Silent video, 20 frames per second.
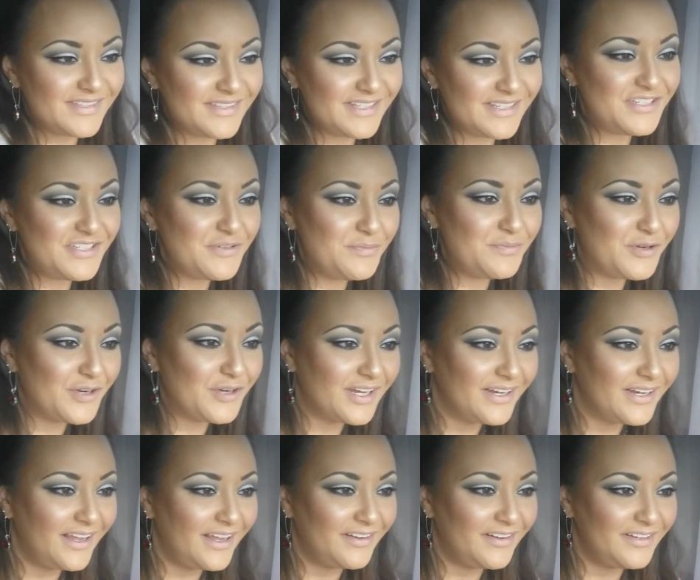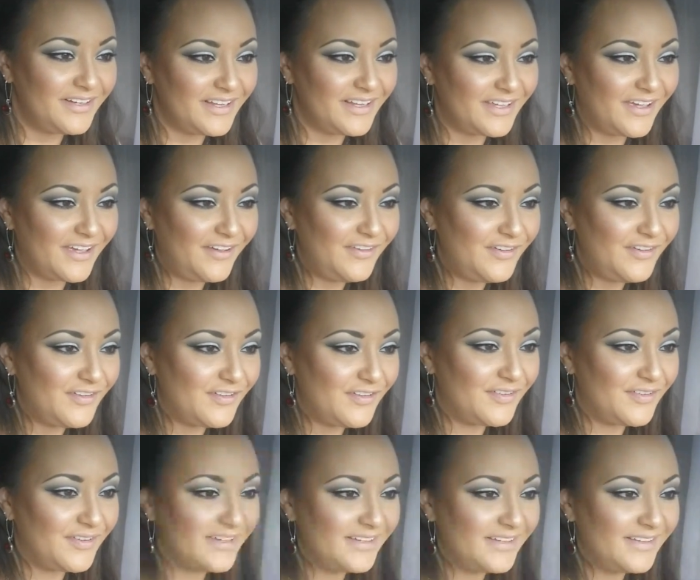Did you, Morgan? How did it
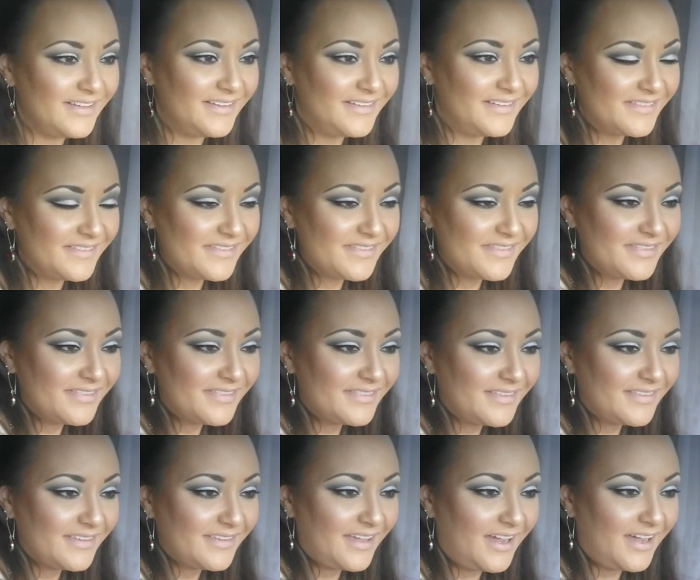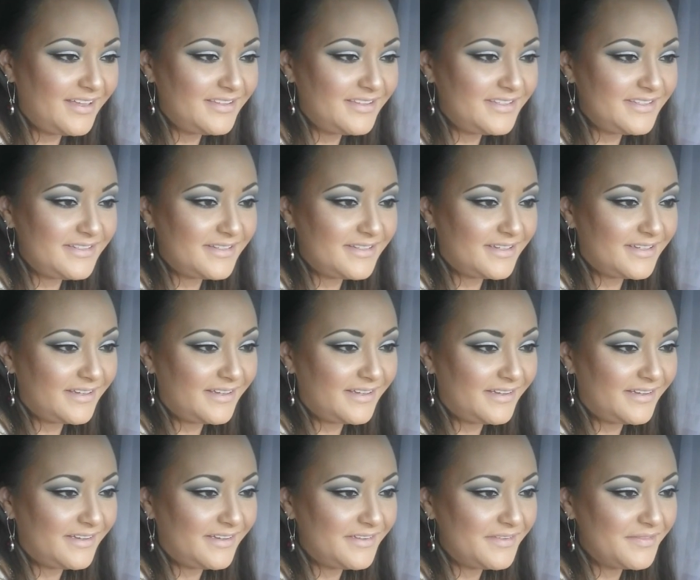go? Hi,
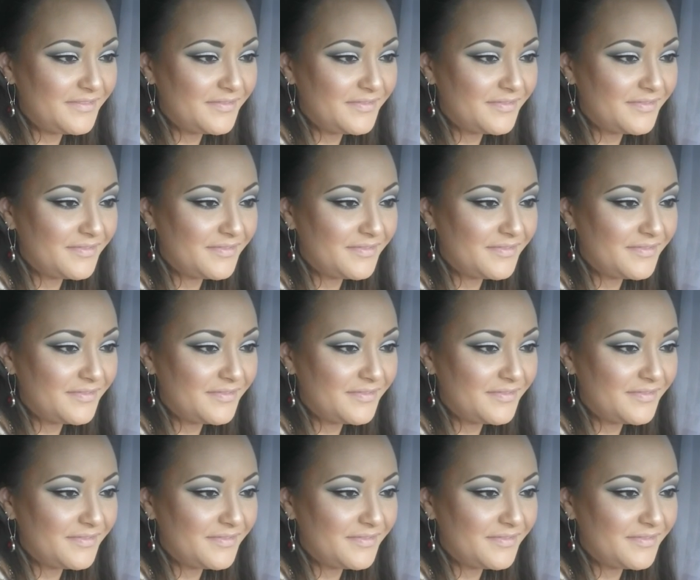Linda.